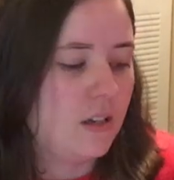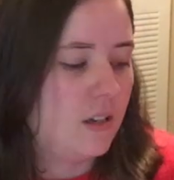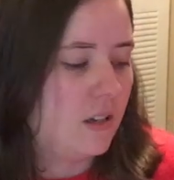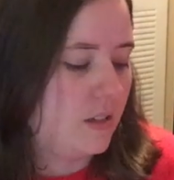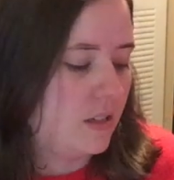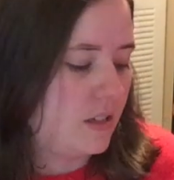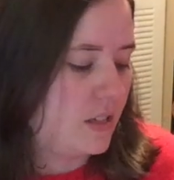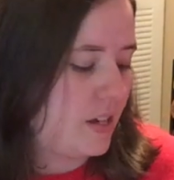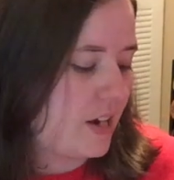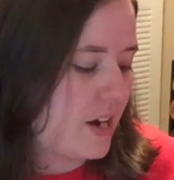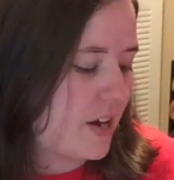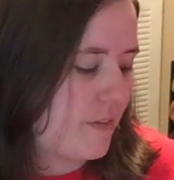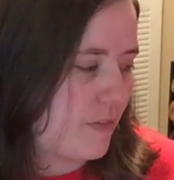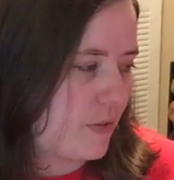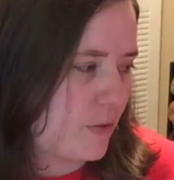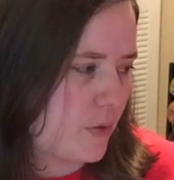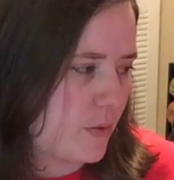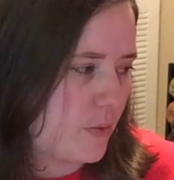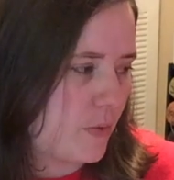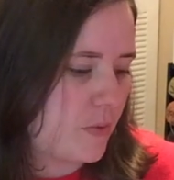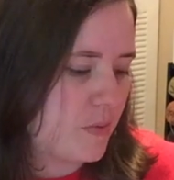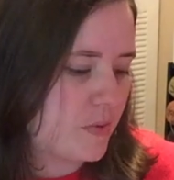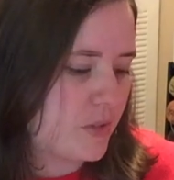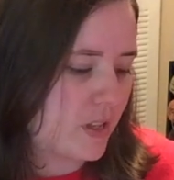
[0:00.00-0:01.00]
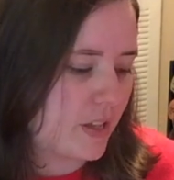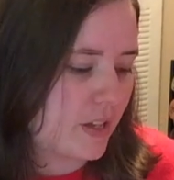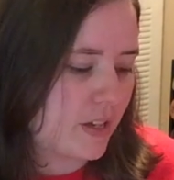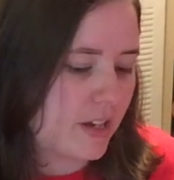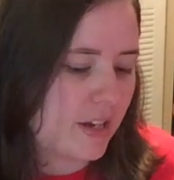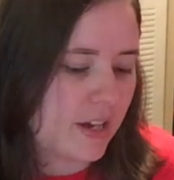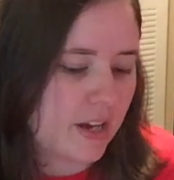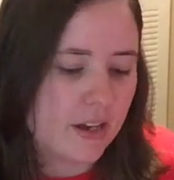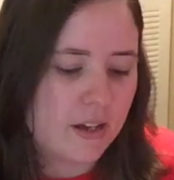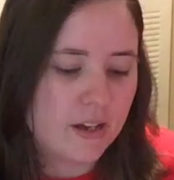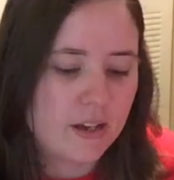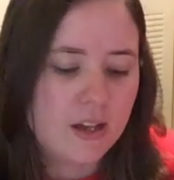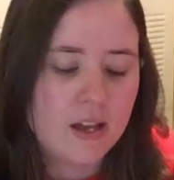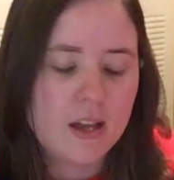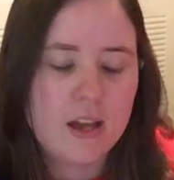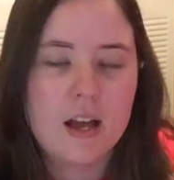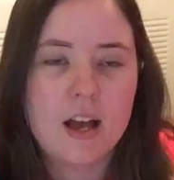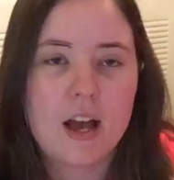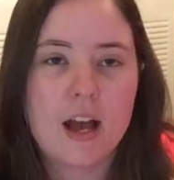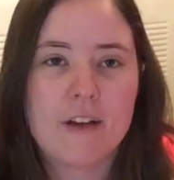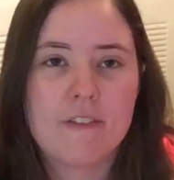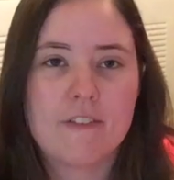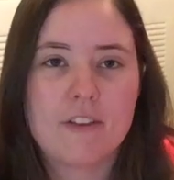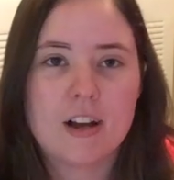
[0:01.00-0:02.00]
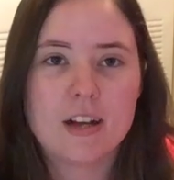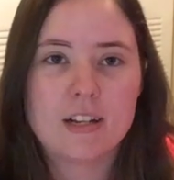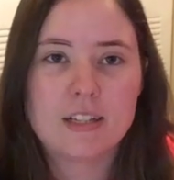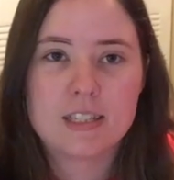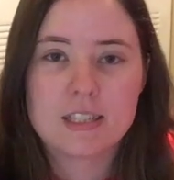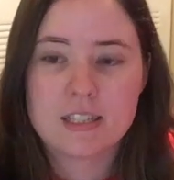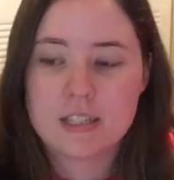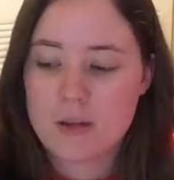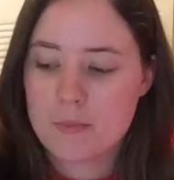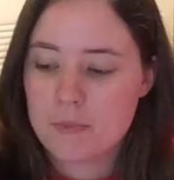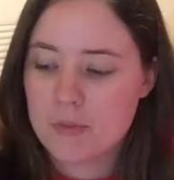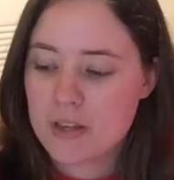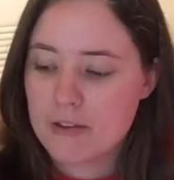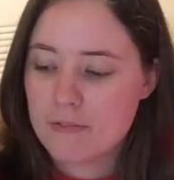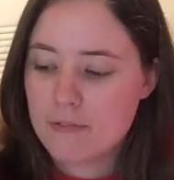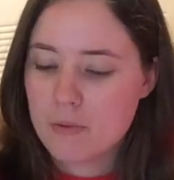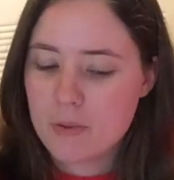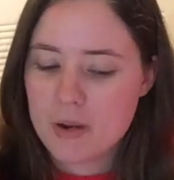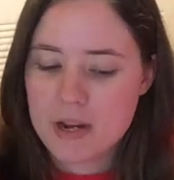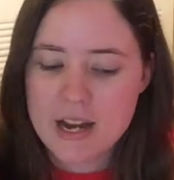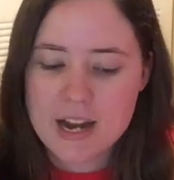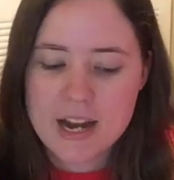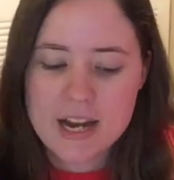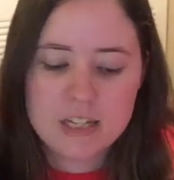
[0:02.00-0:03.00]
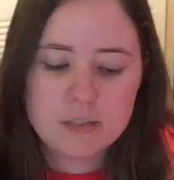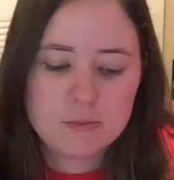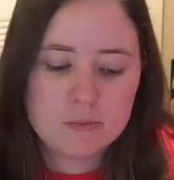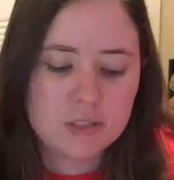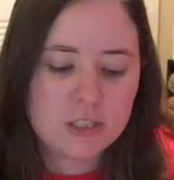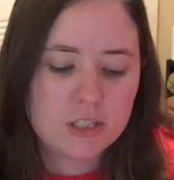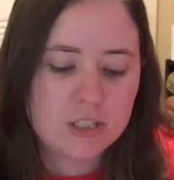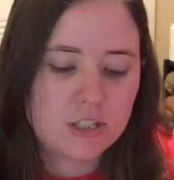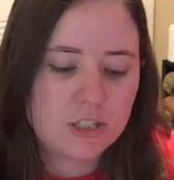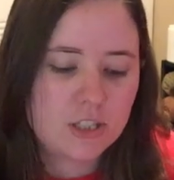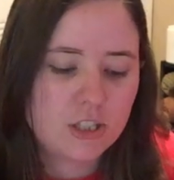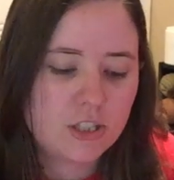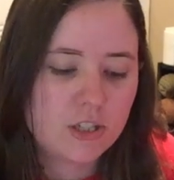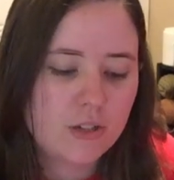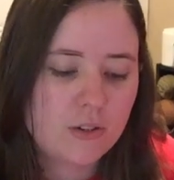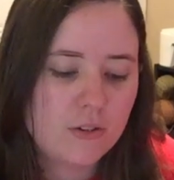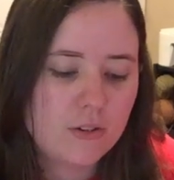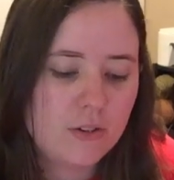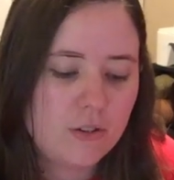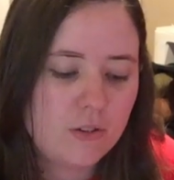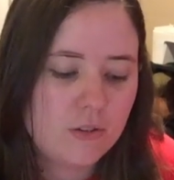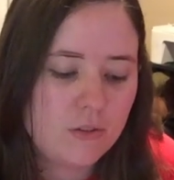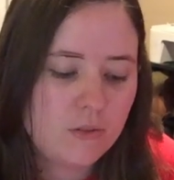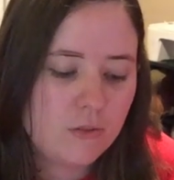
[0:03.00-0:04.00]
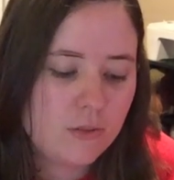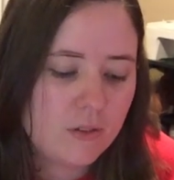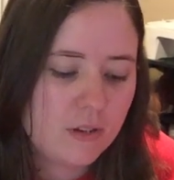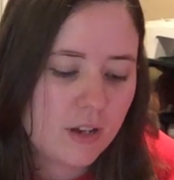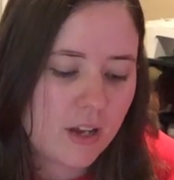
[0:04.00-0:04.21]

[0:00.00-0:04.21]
So I have 3 whips, I think, yeah. I've got some giveaway items to show you,